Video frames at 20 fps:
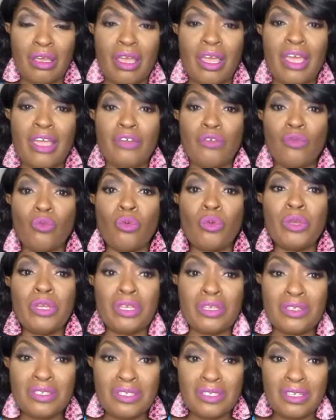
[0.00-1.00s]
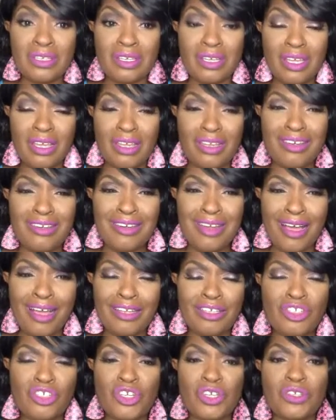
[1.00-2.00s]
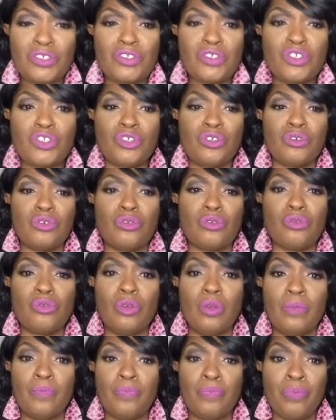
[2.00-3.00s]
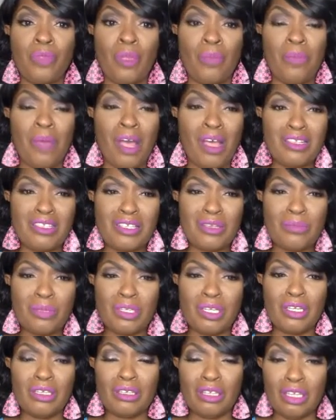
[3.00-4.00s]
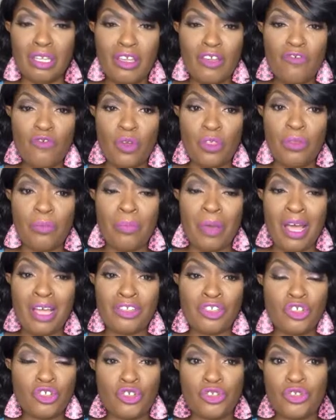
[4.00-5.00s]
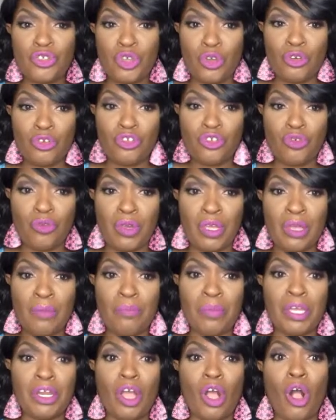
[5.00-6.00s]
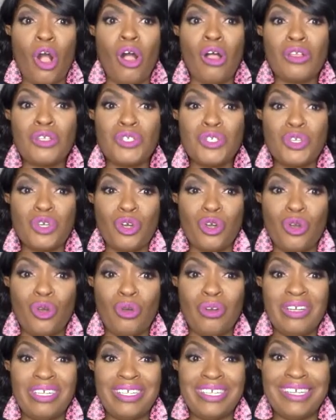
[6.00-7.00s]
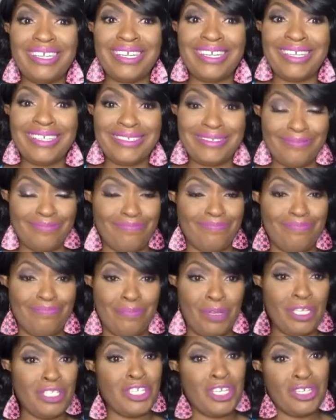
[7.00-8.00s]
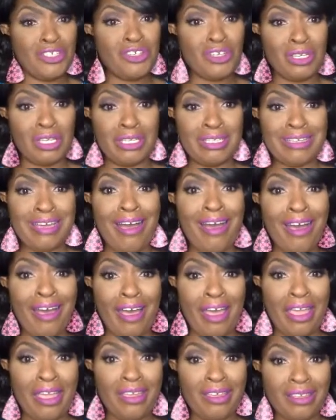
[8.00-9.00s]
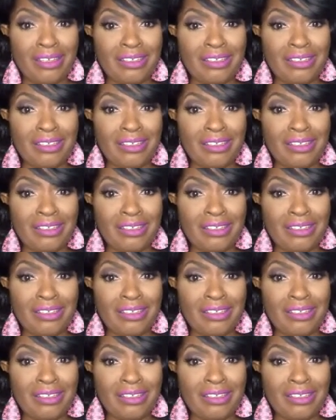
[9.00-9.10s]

at risk, not just to possibly live with botched surgery, but also potentially die?